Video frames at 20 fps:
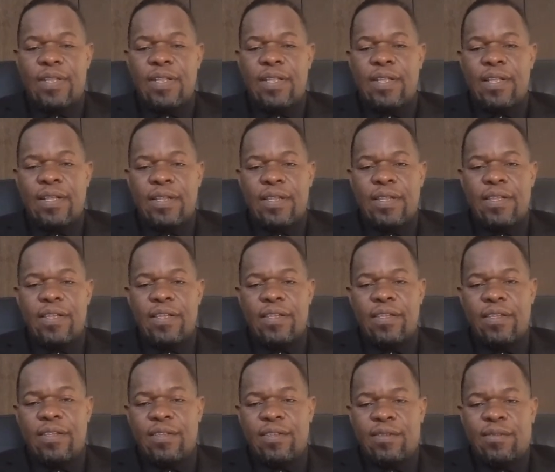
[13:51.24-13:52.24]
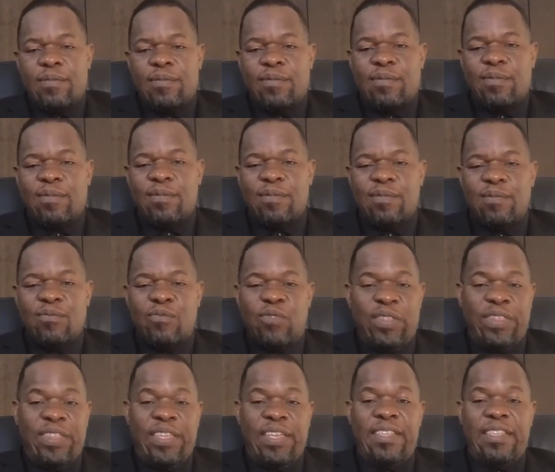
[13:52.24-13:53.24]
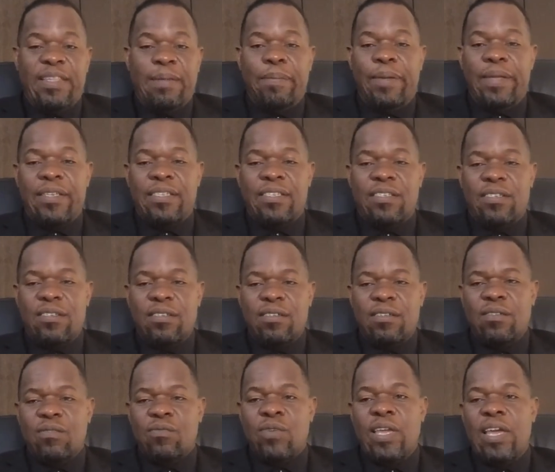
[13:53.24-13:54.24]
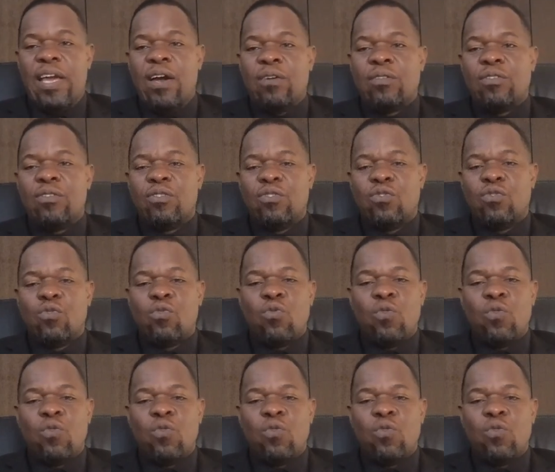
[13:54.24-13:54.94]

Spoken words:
And we think the best way out is to